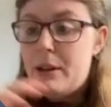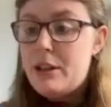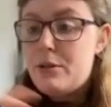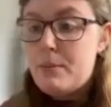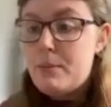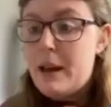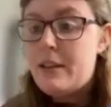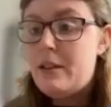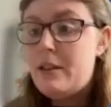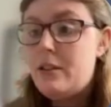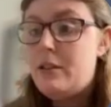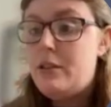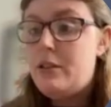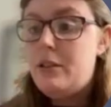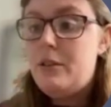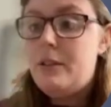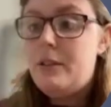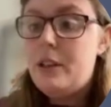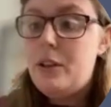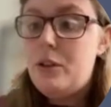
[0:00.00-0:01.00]
which method
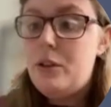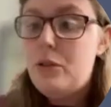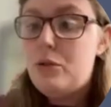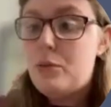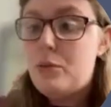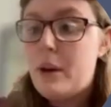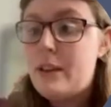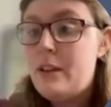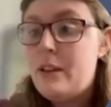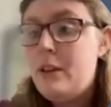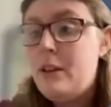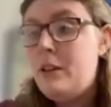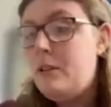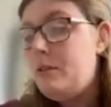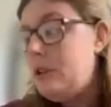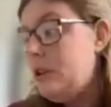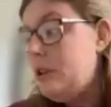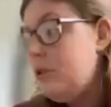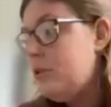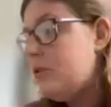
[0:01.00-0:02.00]
you've used, whether
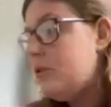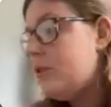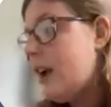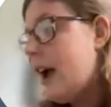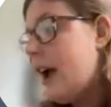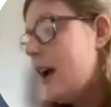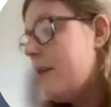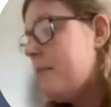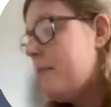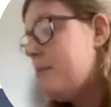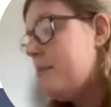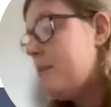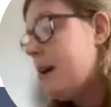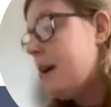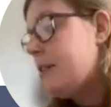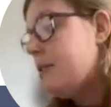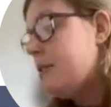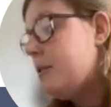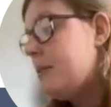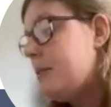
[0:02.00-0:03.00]
you've used
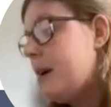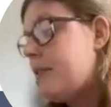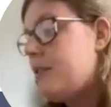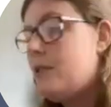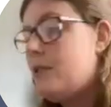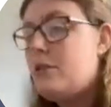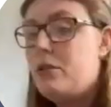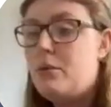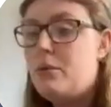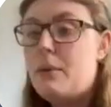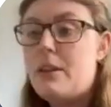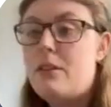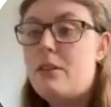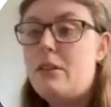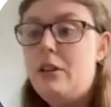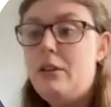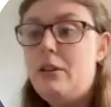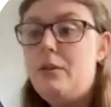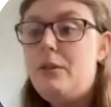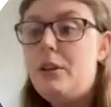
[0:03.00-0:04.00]
manual method or
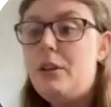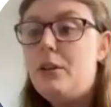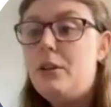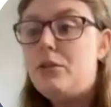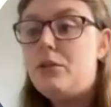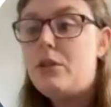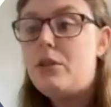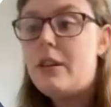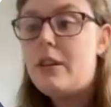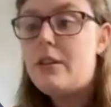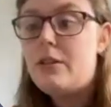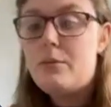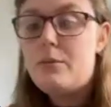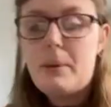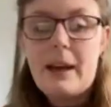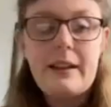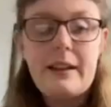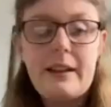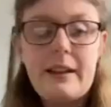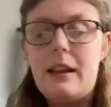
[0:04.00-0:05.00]
whether you've used
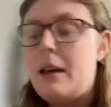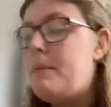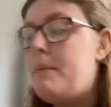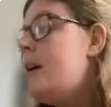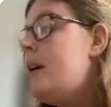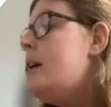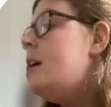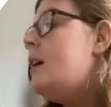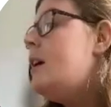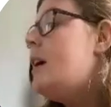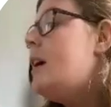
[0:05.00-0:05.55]
speculum,